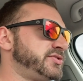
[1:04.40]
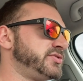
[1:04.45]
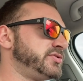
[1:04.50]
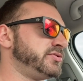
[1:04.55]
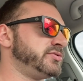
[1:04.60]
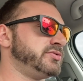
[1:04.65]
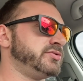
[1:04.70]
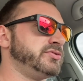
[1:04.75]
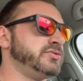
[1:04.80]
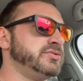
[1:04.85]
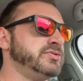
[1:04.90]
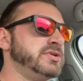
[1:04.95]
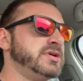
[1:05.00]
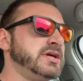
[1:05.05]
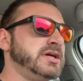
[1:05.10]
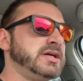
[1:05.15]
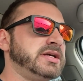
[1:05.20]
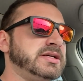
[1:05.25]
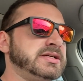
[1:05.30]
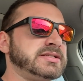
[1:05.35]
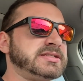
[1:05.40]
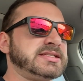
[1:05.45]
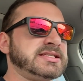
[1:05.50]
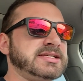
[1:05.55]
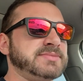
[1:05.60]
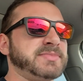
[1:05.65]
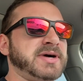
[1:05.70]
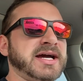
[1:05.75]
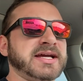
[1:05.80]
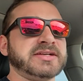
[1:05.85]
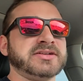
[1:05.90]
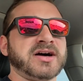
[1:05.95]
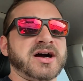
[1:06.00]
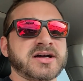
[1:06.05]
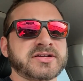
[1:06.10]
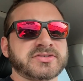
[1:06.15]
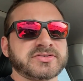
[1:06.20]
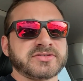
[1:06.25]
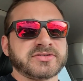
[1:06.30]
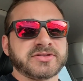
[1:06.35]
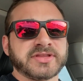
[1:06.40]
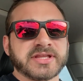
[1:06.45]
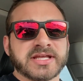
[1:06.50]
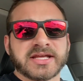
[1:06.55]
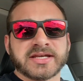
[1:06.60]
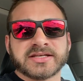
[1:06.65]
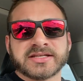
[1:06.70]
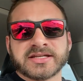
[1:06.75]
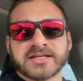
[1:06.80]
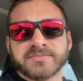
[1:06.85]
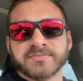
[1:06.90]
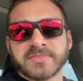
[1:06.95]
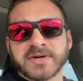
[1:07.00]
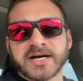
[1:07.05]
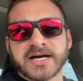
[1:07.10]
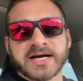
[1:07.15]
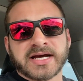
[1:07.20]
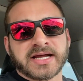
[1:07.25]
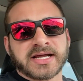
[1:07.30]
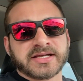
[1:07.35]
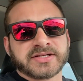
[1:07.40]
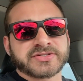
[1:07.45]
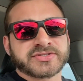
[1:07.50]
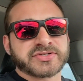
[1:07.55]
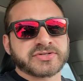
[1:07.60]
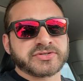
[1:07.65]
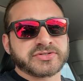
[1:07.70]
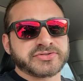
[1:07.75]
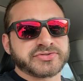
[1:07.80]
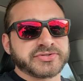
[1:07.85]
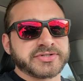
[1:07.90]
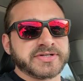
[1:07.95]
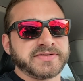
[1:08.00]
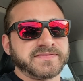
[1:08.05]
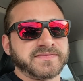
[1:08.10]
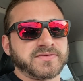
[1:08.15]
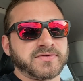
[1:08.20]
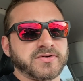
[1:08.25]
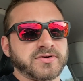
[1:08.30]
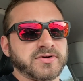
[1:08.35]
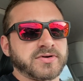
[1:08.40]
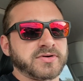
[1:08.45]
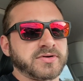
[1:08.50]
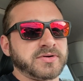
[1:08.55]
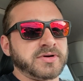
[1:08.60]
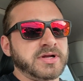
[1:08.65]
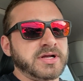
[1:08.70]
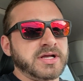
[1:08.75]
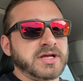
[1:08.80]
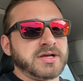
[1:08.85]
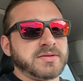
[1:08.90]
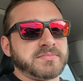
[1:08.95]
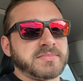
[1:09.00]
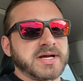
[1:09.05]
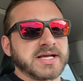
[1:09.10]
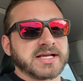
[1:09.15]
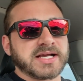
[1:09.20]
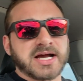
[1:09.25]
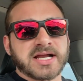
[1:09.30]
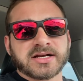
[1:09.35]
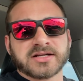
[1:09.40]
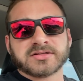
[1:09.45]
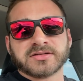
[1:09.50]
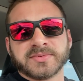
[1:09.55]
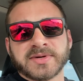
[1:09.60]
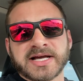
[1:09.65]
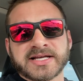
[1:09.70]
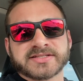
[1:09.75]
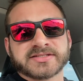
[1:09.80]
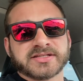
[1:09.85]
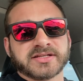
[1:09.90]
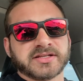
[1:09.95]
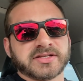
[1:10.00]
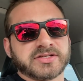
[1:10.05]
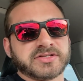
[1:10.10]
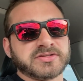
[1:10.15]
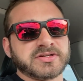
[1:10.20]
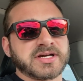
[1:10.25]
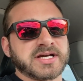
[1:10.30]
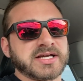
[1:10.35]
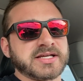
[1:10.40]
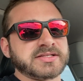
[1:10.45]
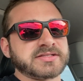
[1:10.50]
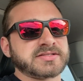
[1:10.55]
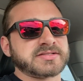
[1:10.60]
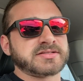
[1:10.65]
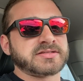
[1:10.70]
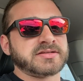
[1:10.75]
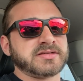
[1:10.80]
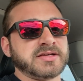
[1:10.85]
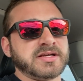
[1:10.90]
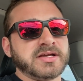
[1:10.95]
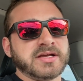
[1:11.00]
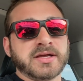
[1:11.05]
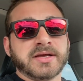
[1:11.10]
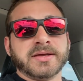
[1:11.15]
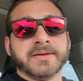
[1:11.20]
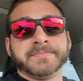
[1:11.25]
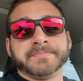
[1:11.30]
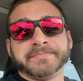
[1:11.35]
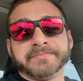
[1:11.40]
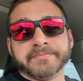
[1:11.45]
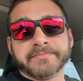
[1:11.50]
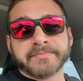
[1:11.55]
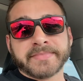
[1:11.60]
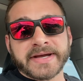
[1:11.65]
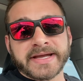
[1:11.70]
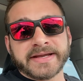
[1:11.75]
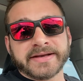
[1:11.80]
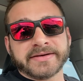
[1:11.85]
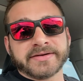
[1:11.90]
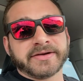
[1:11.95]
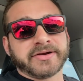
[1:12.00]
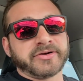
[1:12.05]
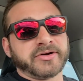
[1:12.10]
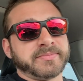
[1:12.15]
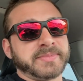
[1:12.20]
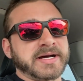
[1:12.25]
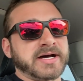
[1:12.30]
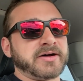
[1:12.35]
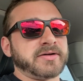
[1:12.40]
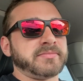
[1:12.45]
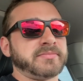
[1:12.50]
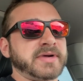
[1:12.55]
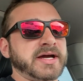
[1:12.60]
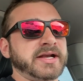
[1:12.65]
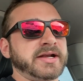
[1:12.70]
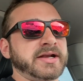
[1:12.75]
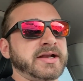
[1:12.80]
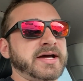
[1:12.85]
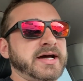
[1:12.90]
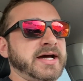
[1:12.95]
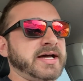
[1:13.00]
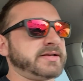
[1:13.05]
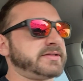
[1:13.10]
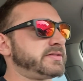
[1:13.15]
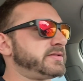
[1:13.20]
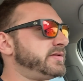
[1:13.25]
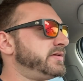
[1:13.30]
to see my doctor that did my surgery for my gynecomastia that you guys might know about, might not,